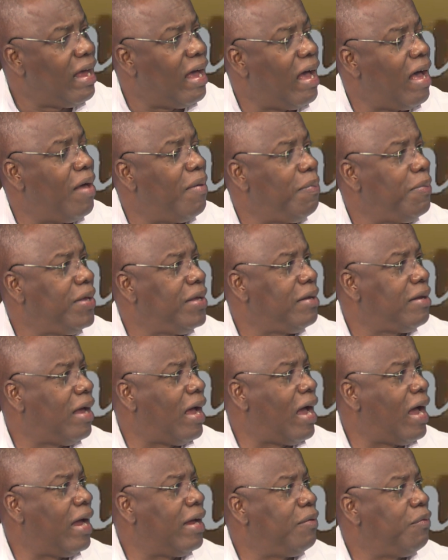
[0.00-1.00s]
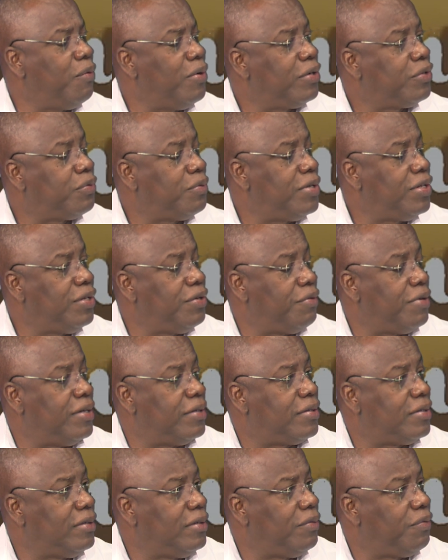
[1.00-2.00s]
I mean, I worked with the
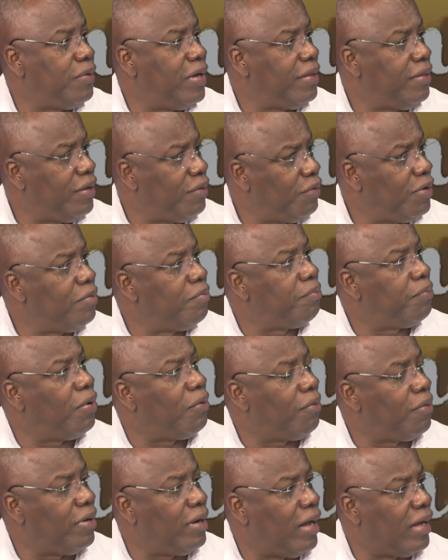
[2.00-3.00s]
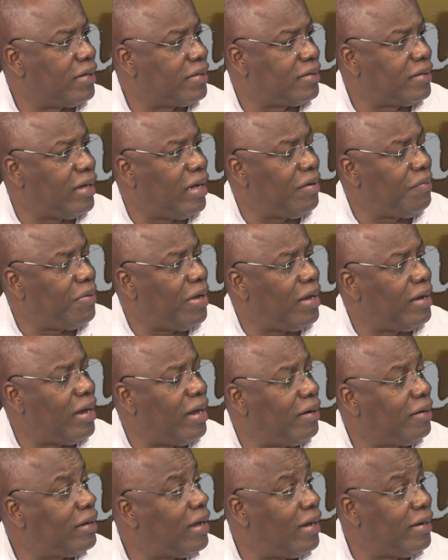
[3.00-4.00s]
UNC when they were in power last time, and
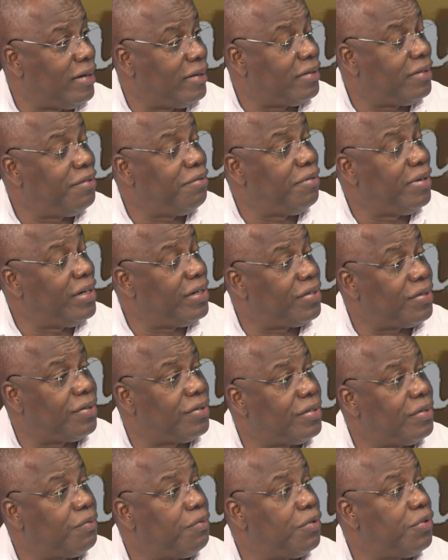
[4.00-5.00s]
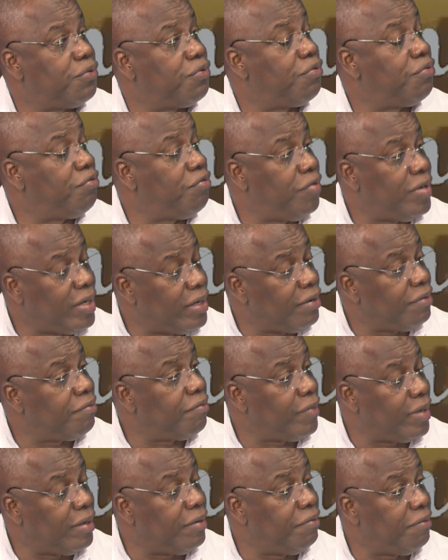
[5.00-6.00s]
Kandace, the relationship was really,
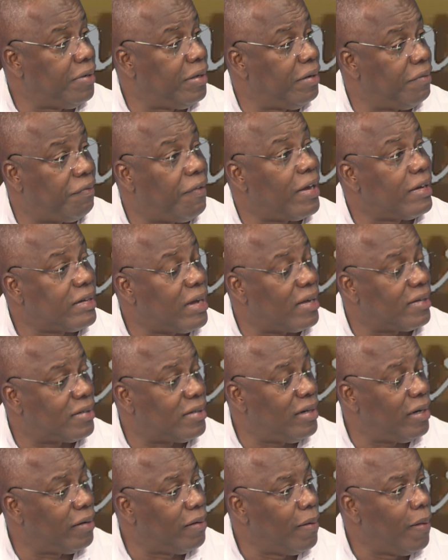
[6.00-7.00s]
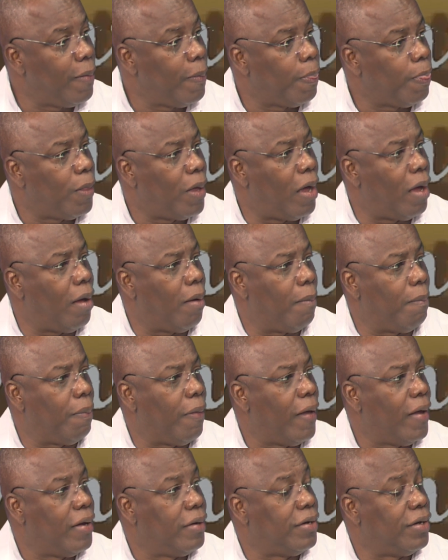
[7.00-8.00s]
really, really fantastic.
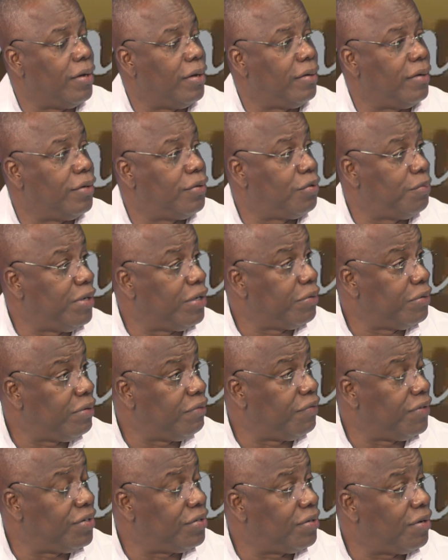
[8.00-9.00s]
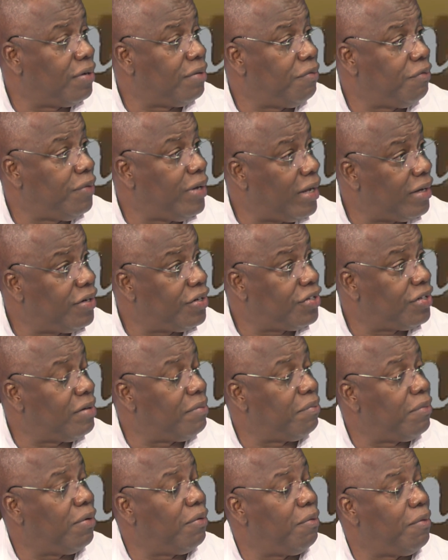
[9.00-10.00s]
The Tobago division, we had the
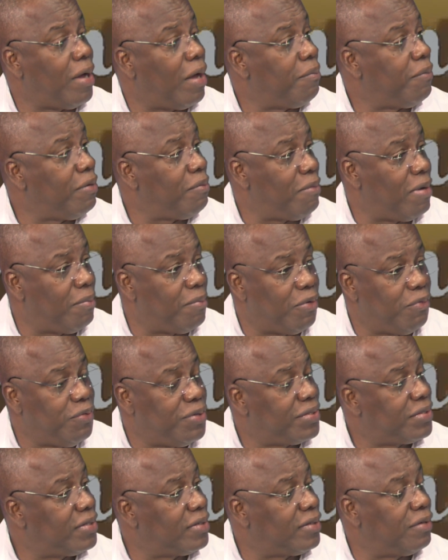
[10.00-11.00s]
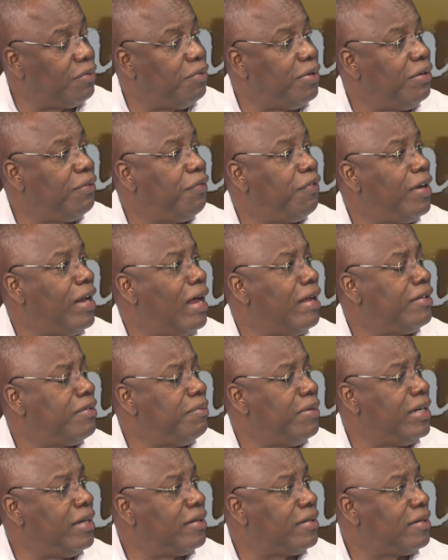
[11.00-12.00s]
chamber. I remember we sitting with the finance
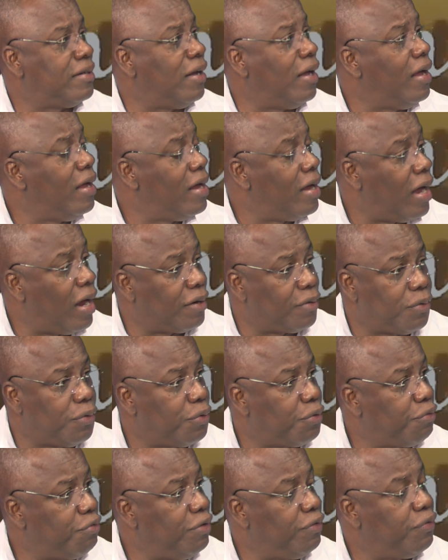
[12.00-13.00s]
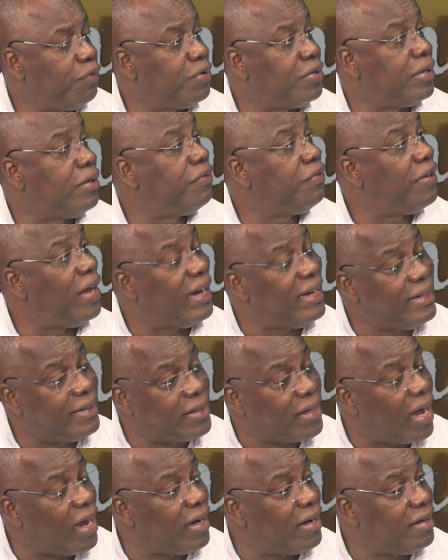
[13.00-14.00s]
minister at Cocoa Reef Hotel for an
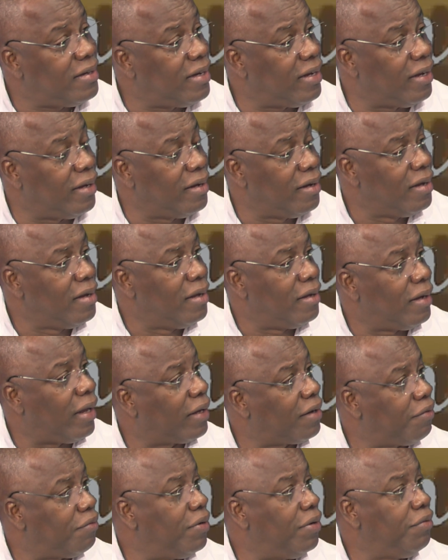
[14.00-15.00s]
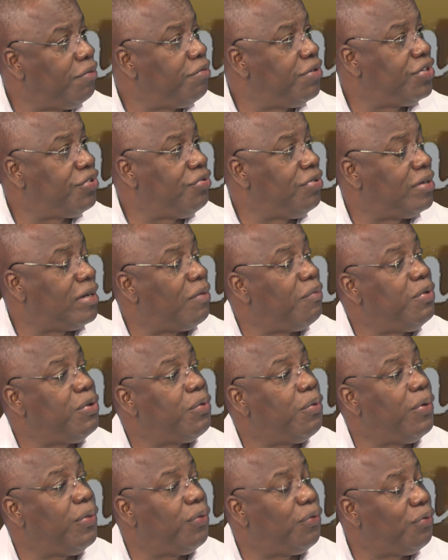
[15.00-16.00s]
entire day, like a little retreat, and we
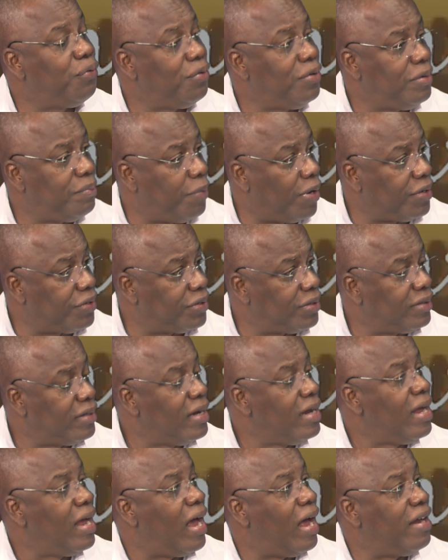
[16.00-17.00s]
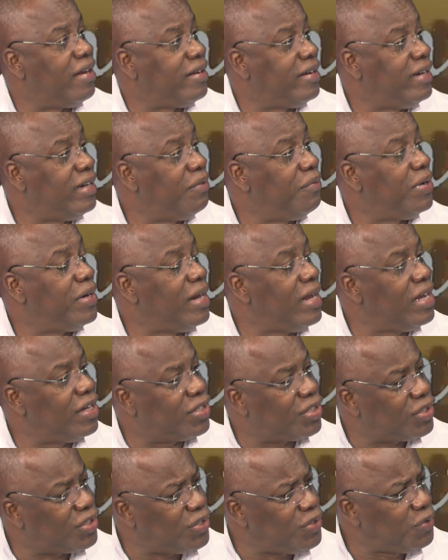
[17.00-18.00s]
going through the budget and dealing with
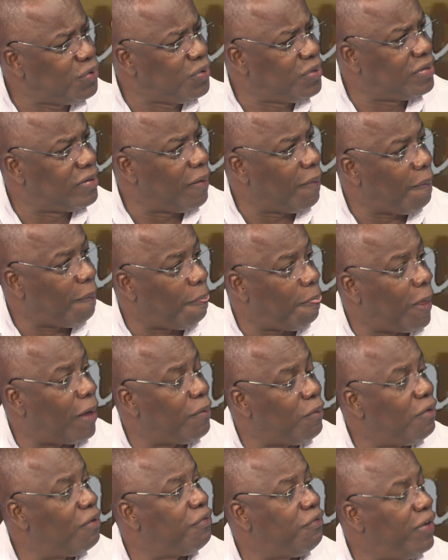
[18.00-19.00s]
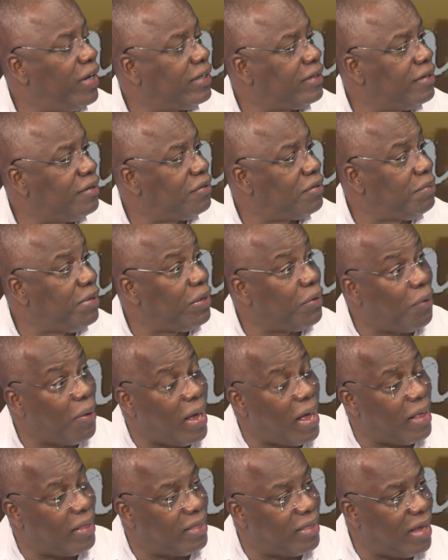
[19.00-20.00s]
issues that were affecting Tobago
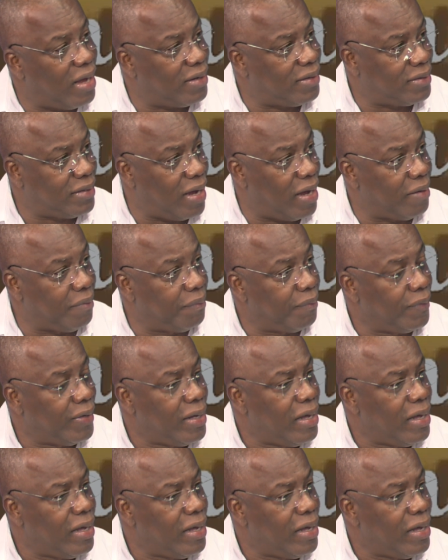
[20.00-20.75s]
at that time.